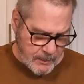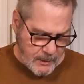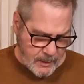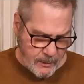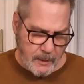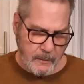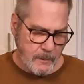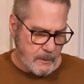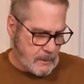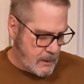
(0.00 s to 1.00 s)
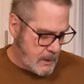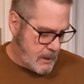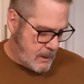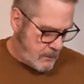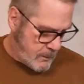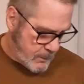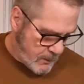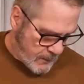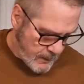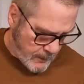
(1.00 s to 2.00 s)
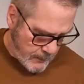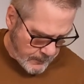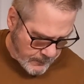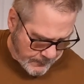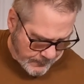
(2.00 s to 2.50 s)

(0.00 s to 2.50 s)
I'm going to go ahead and remove our